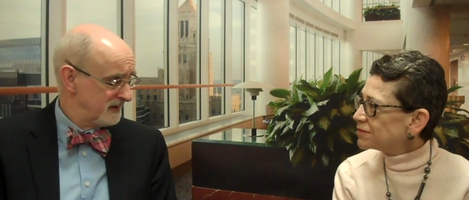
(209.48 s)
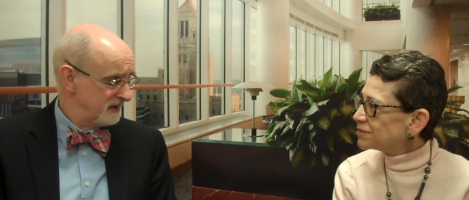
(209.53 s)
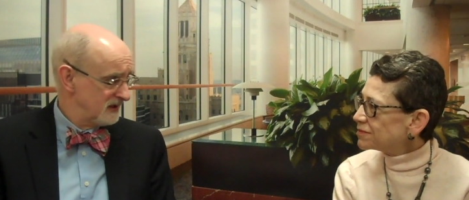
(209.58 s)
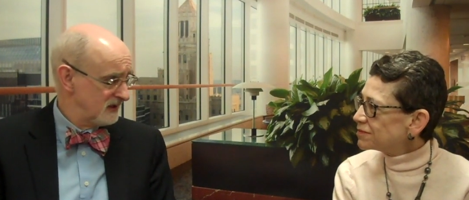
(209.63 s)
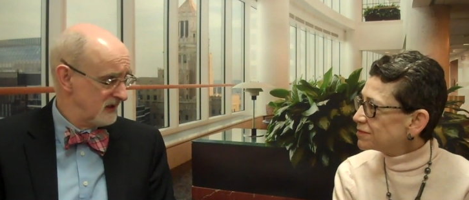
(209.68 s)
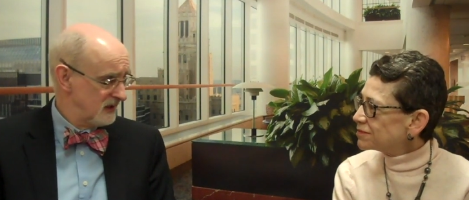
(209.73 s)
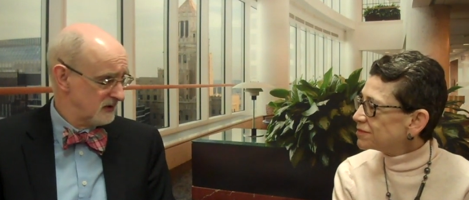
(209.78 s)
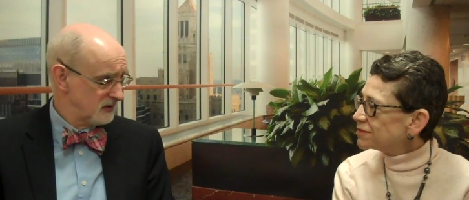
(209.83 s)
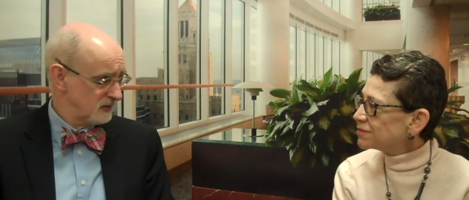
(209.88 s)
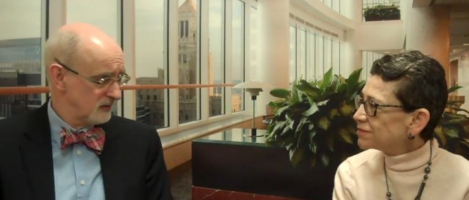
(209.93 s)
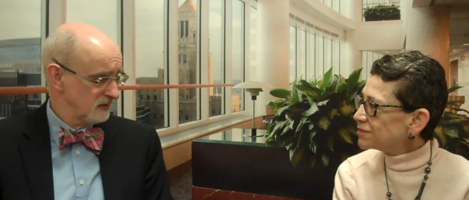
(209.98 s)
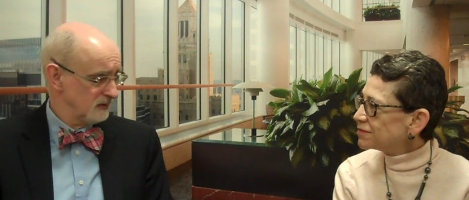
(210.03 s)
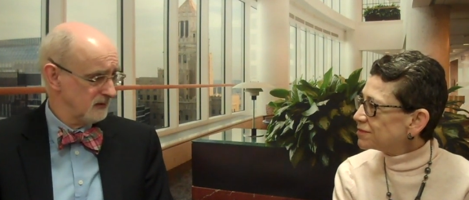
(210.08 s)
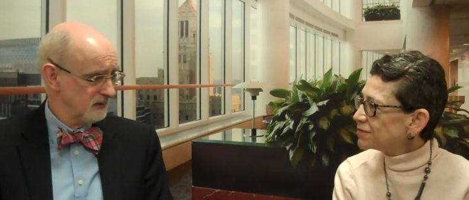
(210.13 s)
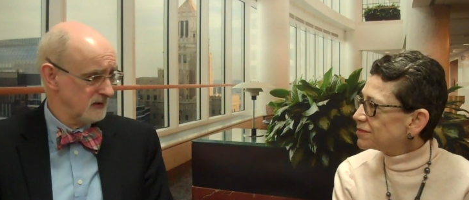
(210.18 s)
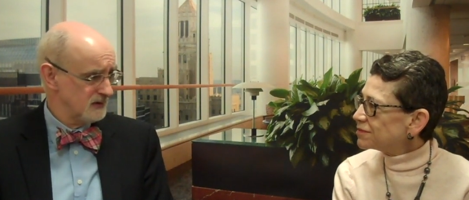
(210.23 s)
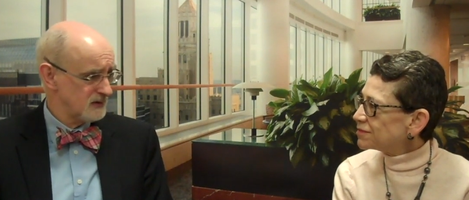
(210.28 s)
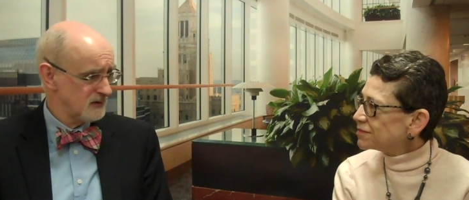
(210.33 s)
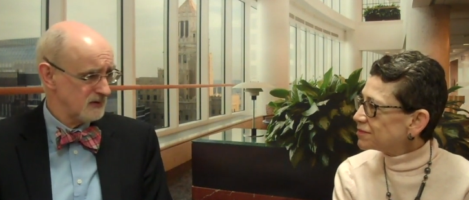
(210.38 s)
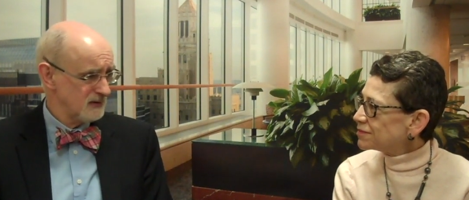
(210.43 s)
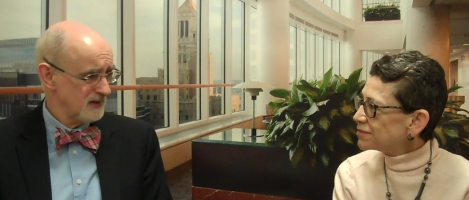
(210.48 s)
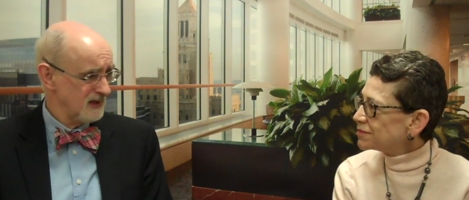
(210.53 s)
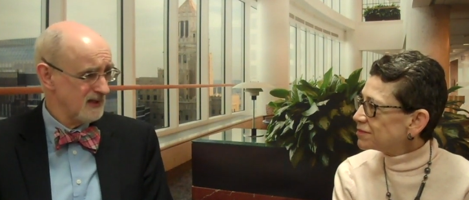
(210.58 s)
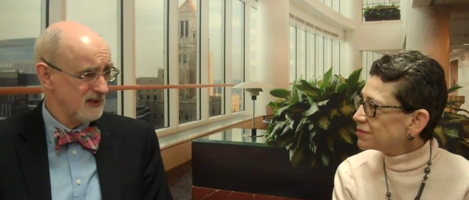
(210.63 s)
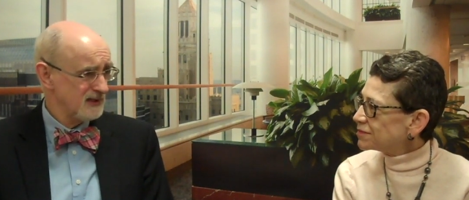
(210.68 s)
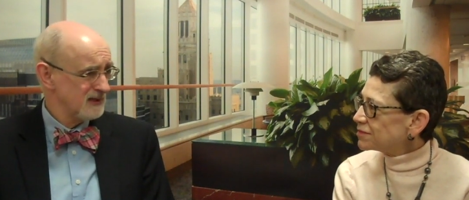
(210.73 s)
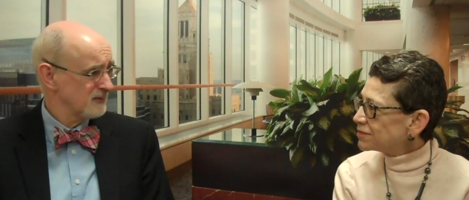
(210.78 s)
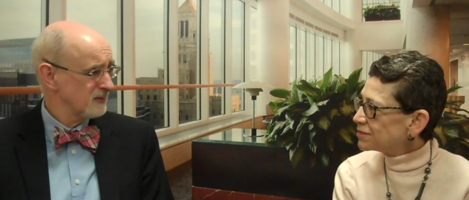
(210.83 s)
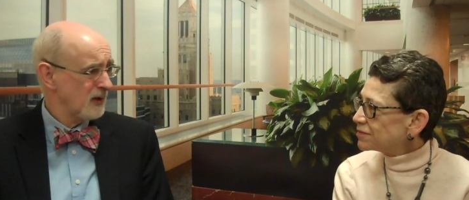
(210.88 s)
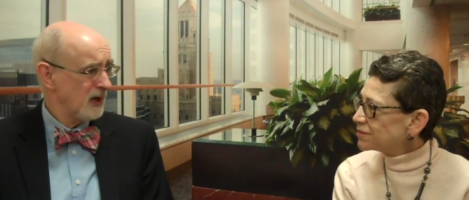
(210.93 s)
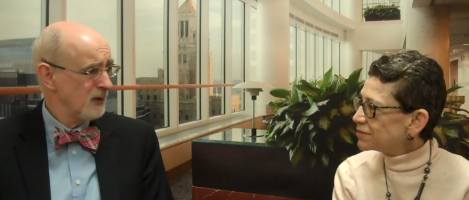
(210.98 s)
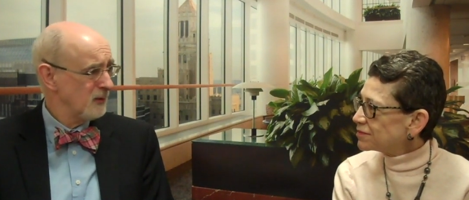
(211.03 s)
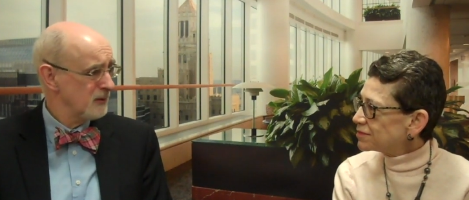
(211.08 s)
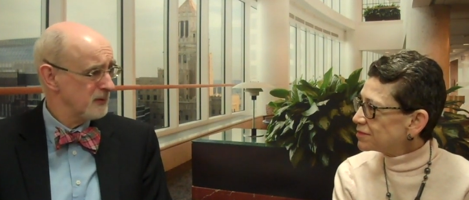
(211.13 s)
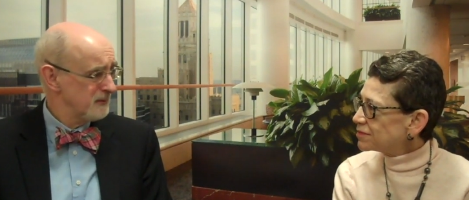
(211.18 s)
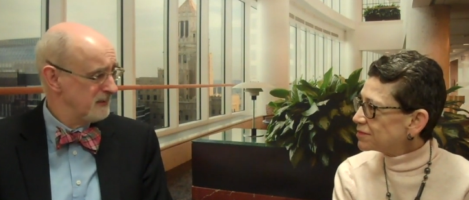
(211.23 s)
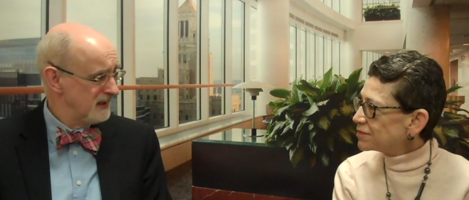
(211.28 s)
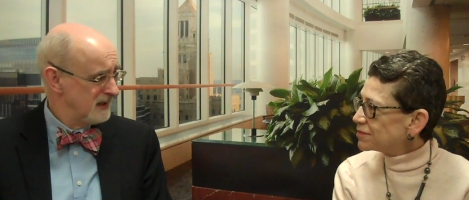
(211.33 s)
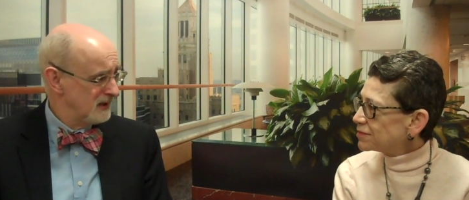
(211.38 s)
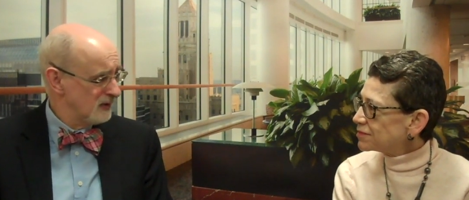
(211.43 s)
Speaker 1: being an issue. Is there anything wrong
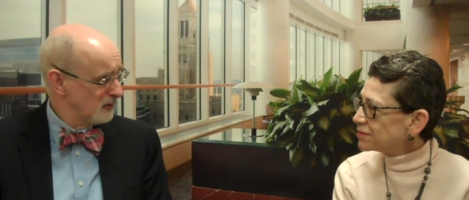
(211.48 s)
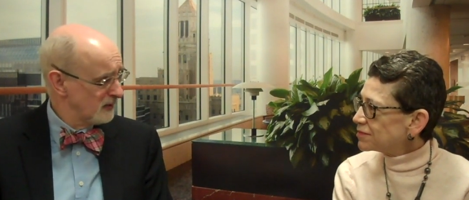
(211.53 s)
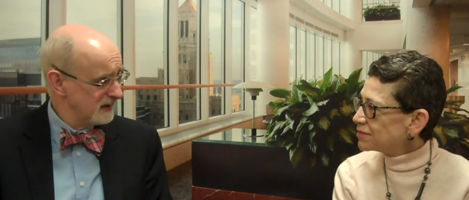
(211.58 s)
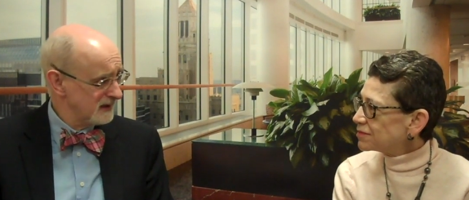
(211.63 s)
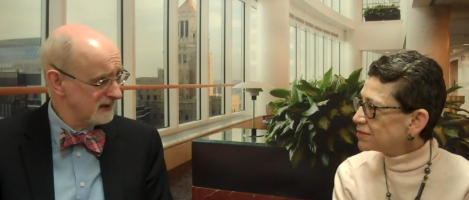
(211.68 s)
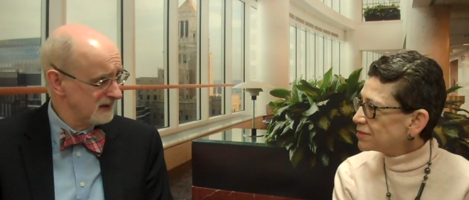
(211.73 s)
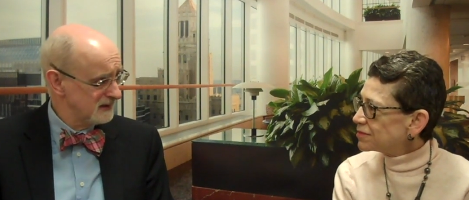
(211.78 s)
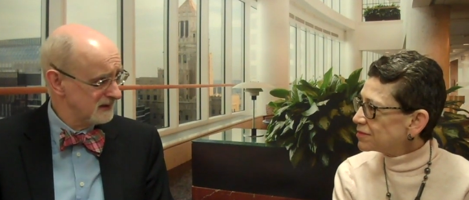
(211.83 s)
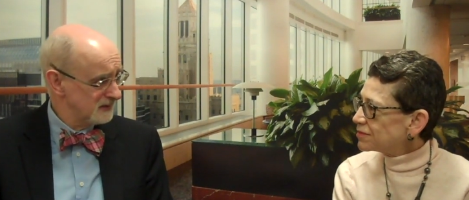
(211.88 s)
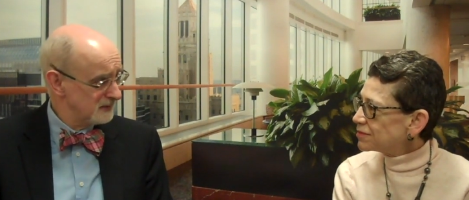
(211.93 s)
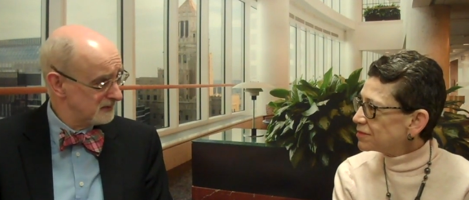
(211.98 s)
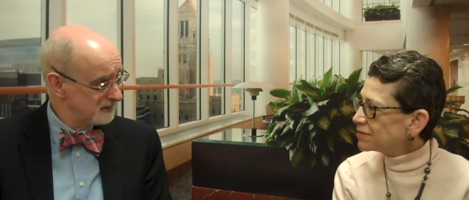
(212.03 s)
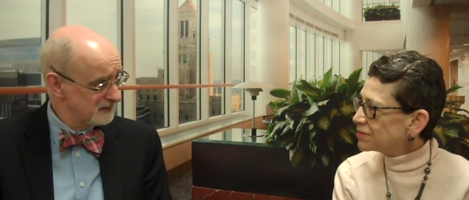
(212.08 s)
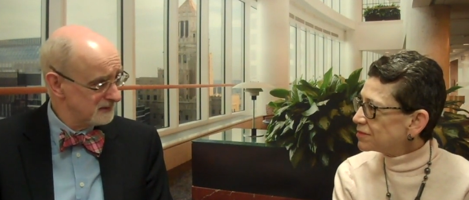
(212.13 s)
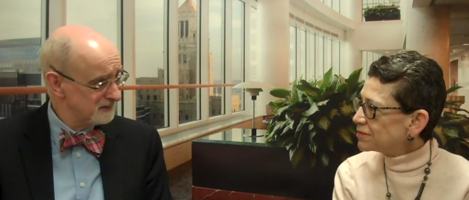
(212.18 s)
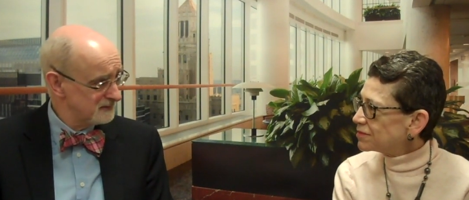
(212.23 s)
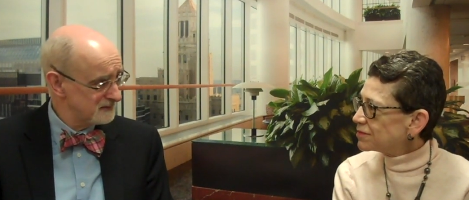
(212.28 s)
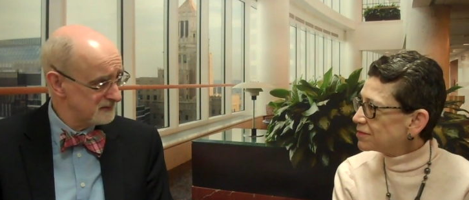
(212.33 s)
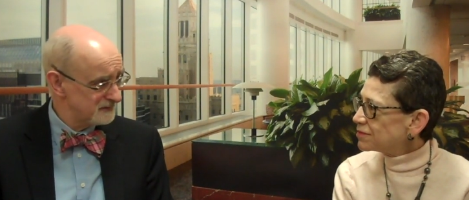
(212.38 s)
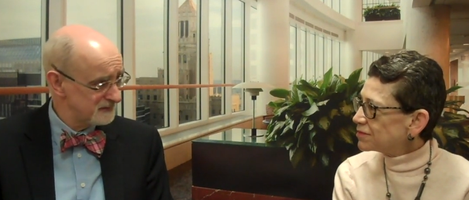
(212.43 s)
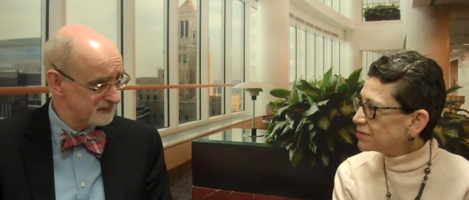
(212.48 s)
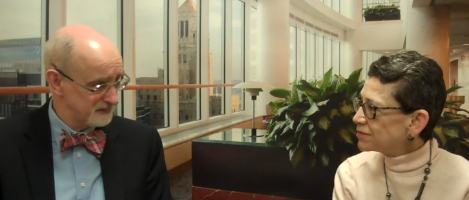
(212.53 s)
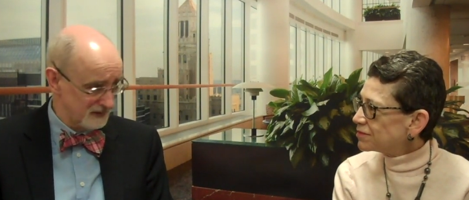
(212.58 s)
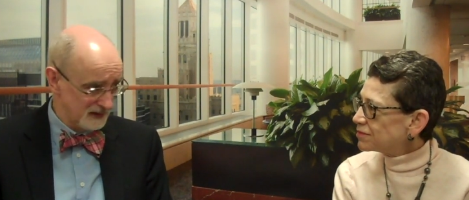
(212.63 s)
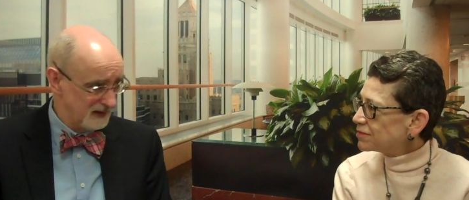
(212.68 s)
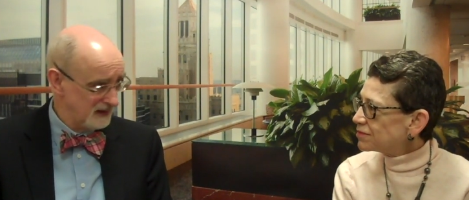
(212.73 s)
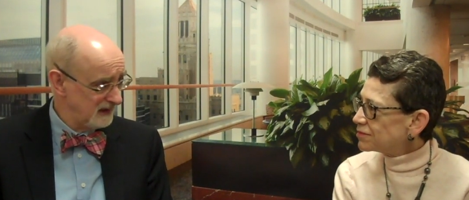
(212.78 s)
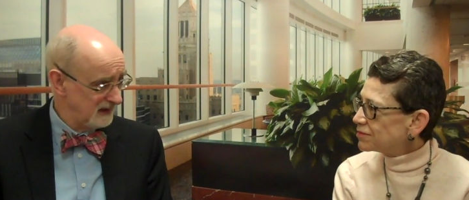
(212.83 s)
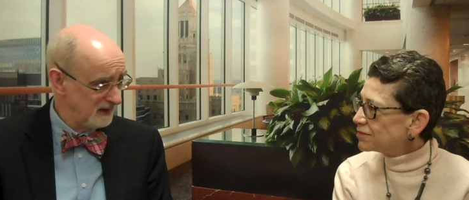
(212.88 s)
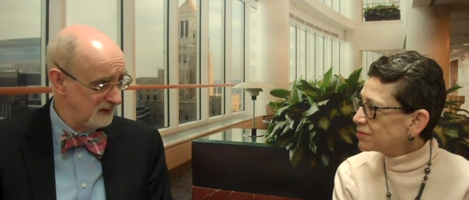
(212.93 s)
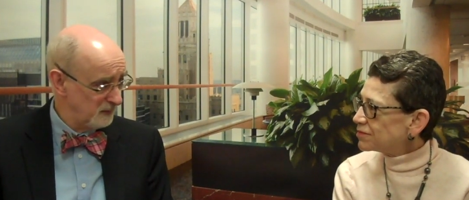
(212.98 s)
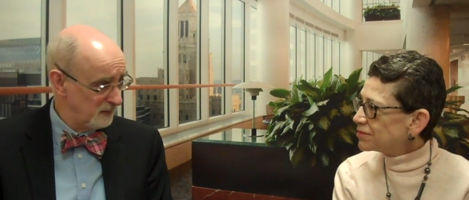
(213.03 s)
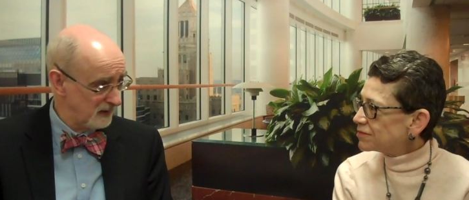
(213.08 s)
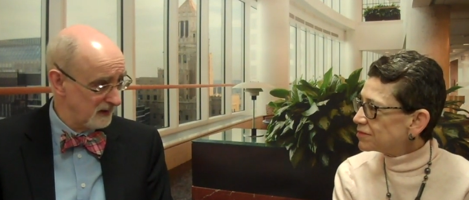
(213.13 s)
with me going gluten free